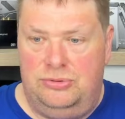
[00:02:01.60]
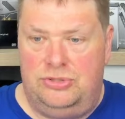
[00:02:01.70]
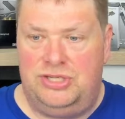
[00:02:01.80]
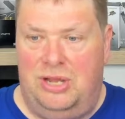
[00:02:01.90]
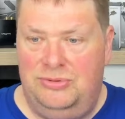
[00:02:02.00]

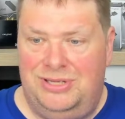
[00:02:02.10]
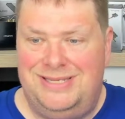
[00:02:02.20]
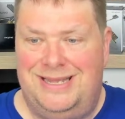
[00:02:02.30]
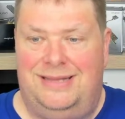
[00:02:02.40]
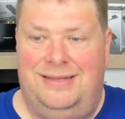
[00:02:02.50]
Sound that
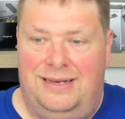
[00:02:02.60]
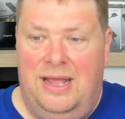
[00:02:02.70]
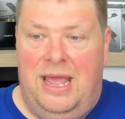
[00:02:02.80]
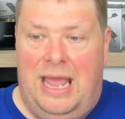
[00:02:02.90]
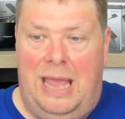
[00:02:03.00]
said that
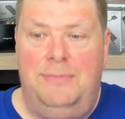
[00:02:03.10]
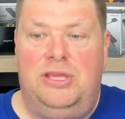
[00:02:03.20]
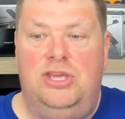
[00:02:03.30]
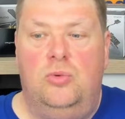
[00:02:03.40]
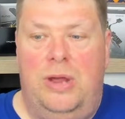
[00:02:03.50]

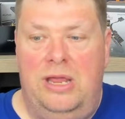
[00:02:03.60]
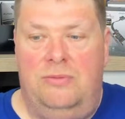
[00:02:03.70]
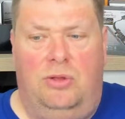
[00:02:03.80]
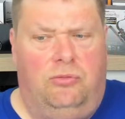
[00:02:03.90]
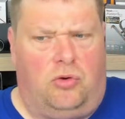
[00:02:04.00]

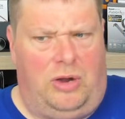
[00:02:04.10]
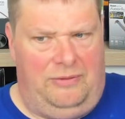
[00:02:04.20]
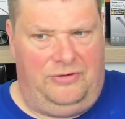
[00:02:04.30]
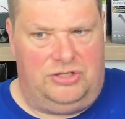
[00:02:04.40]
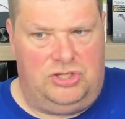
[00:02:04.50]
MQA will
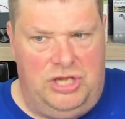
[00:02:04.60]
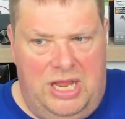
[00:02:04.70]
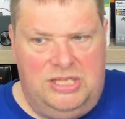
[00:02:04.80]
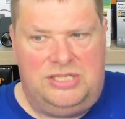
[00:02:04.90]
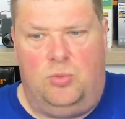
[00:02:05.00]
forever
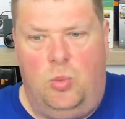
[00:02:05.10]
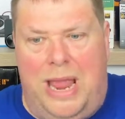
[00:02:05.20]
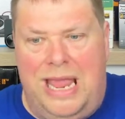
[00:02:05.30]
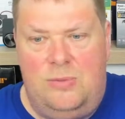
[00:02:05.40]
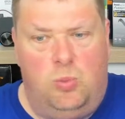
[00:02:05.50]
change the
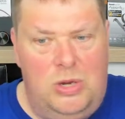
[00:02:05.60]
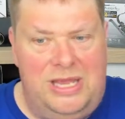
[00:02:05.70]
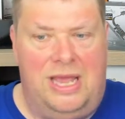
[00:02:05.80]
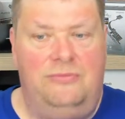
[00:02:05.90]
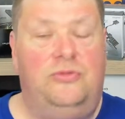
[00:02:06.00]
way
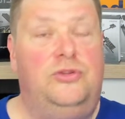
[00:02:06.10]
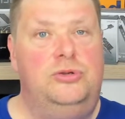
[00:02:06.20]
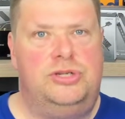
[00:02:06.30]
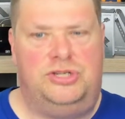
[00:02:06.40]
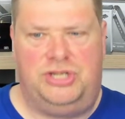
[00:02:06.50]
we and
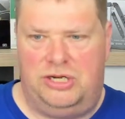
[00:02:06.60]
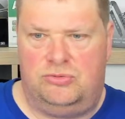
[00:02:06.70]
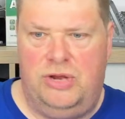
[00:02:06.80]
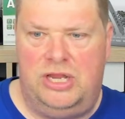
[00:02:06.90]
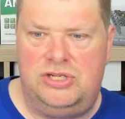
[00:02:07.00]
future
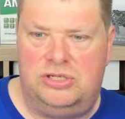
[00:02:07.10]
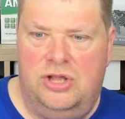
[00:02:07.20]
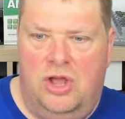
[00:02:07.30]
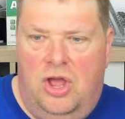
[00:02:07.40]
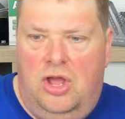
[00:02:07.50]
generation
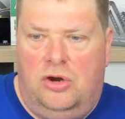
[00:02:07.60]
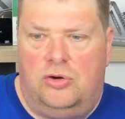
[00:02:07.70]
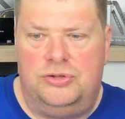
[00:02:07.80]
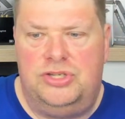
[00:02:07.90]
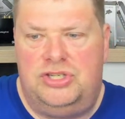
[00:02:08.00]

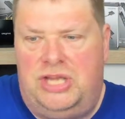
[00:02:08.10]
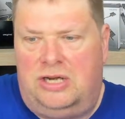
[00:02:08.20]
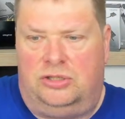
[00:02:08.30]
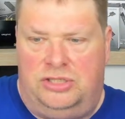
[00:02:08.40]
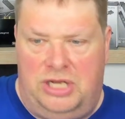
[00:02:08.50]

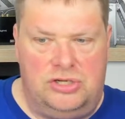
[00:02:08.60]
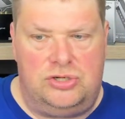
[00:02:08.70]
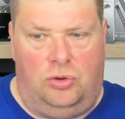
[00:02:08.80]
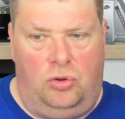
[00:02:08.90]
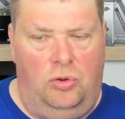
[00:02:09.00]
consider
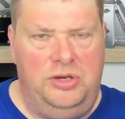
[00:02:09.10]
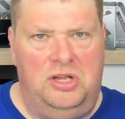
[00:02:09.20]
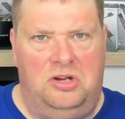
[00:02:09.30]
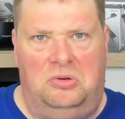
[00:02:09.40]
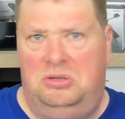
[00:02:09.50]
digital
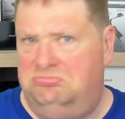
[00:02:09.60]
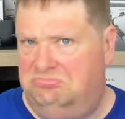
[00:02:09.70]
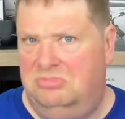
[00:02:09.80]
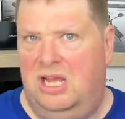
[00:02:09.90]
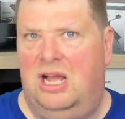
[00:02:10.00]
audio.
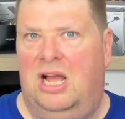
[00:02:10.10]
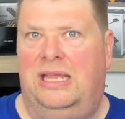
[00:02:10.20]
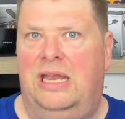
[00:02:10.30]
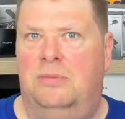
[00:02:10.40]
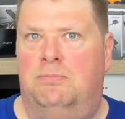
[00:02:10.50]

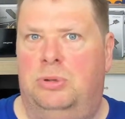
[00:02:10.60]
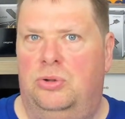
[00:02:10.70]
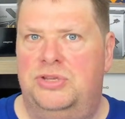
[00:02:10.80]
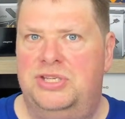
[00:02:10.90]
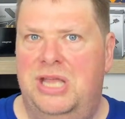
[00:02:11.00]
Again, a
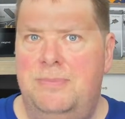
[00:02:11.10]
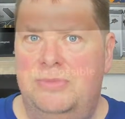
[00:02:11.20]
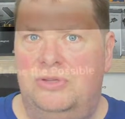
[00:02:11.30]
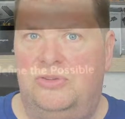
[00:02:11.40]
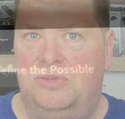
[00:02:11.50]
bold statement.